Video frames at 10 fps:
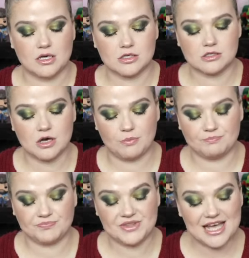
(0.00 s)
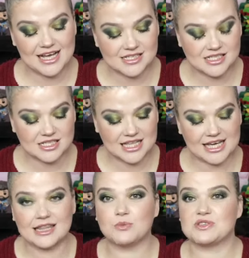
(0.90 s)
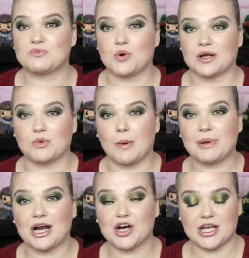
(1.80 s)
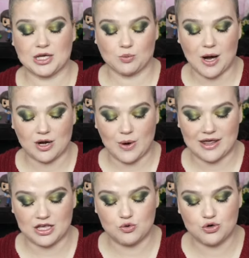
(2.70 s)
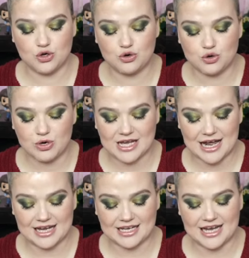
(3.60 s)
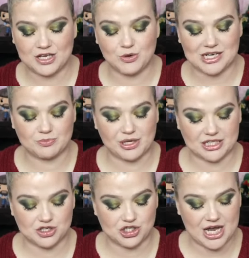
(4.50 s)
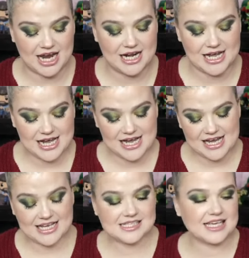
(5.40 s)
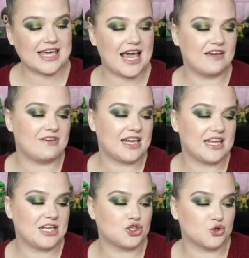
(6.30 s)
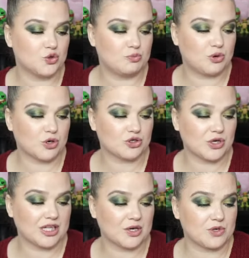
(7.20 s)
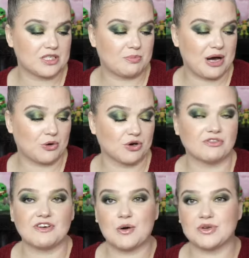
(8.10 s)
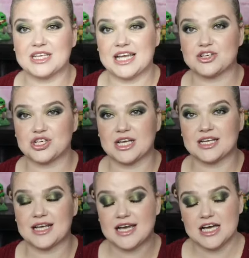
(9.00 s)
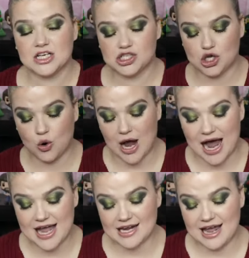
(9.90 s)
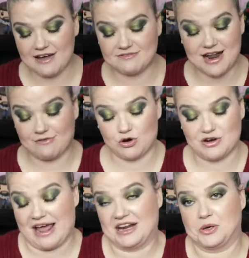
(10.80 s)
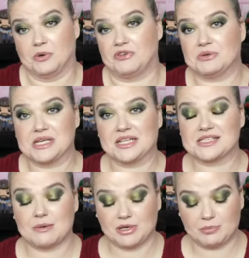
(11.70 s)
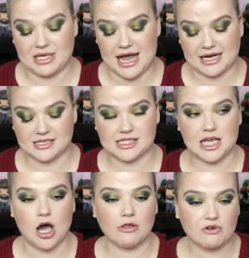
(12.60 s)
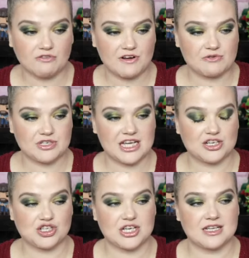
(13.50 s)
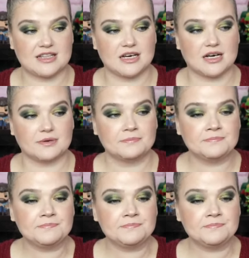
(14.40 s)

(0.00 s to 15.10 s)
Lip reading: So next thing that was apparent right away that you knew you were getting, and you got to pick the shade, is the KVD True Portrait Liquid to Powder Foundation. So I have never heard any reviews on this. I'm going to be honest. The other foundation, the